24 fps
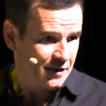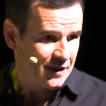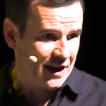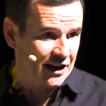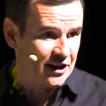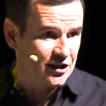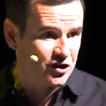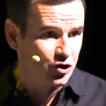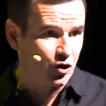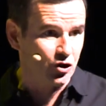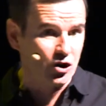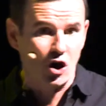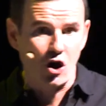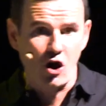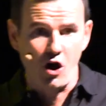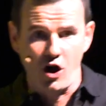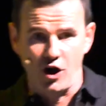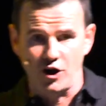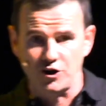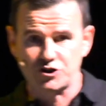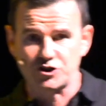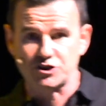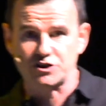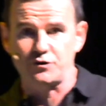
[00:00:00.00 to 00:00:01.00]
that is going to
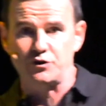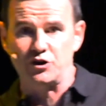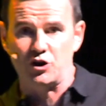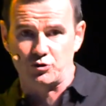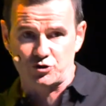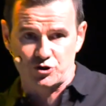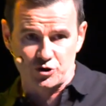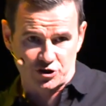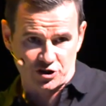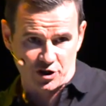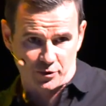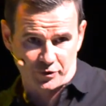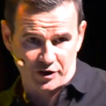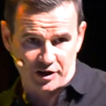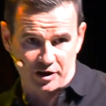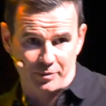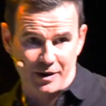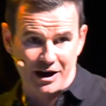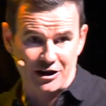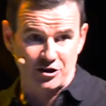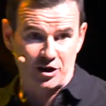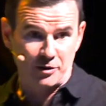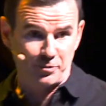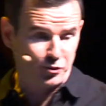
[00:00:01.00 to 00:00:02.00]
haunt us if we don't do something
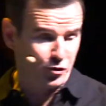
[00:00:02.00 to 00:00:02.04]
about it. I